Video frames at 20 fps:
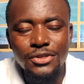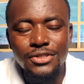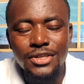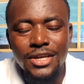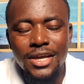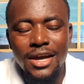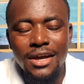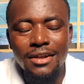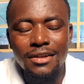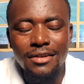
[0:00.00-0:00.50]
to
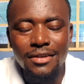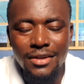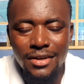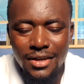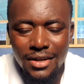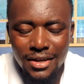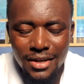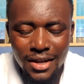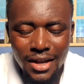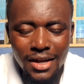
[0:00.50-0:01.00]
get
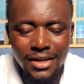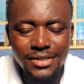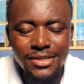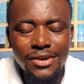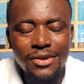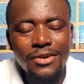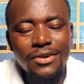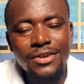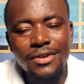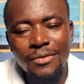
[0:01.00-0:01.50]
land
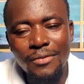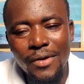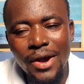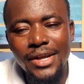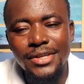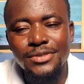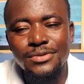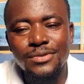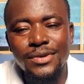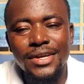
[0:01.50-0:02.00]
on the
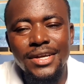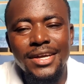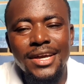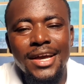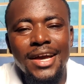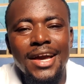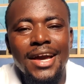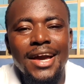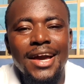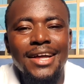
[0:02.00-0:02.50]
right way,
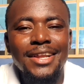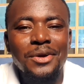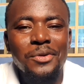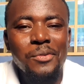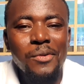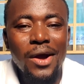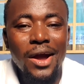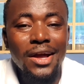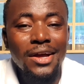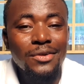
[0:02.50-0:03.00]
and
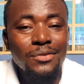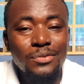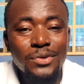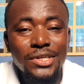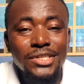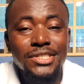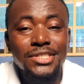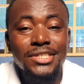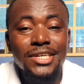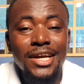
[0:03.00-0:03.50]

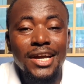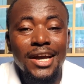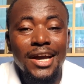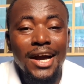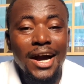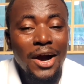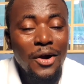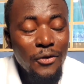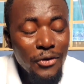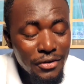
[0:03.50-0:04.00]
which
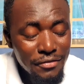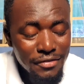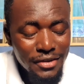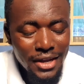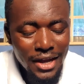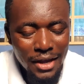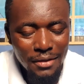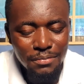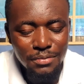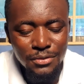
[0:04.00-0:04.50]
I will even
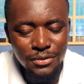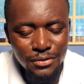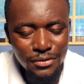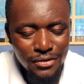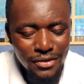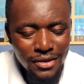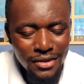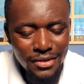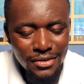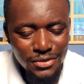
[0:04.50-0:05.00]
help you
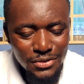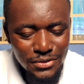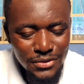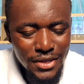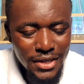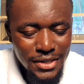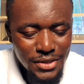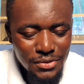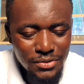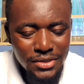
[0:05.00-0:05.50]
do
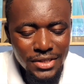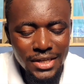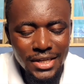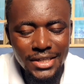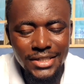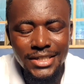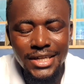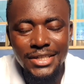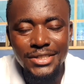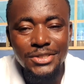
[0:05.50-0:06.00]
the due
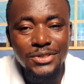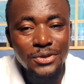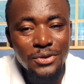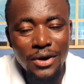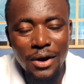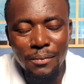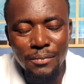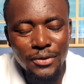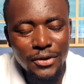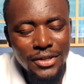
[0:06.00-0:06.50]
diligence.
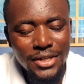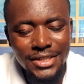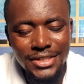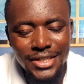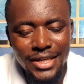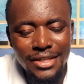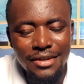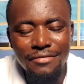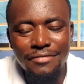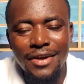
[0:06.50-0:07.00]
Though I'm not a
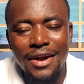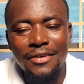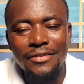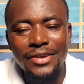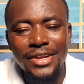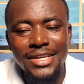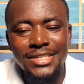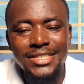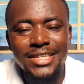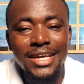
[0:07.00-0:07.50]
certified
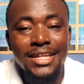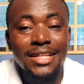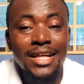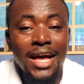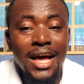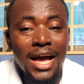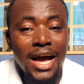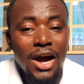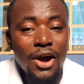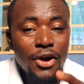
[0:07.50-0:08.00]
real estate,
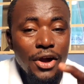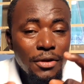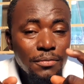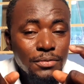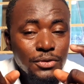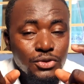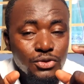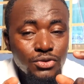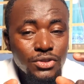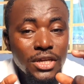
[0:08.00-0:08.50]
I'll help
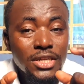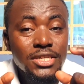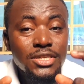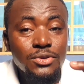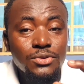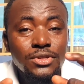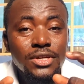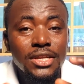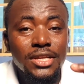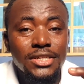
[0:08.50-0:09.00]
you do the
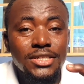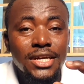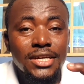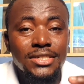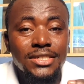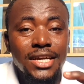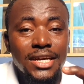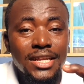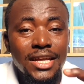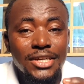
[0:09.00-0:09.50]
due
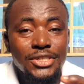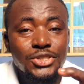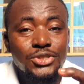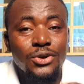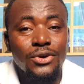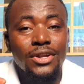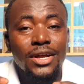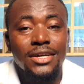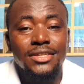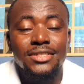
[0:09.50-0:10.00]
diligence and
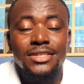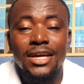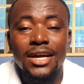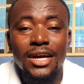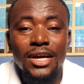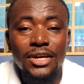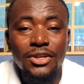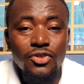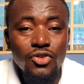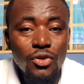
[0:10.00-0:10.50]
ensure that
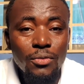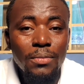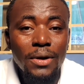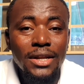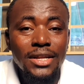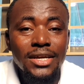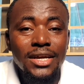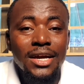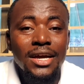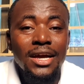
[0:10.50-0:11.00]

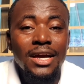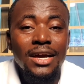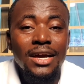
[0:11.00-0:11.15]
nobody,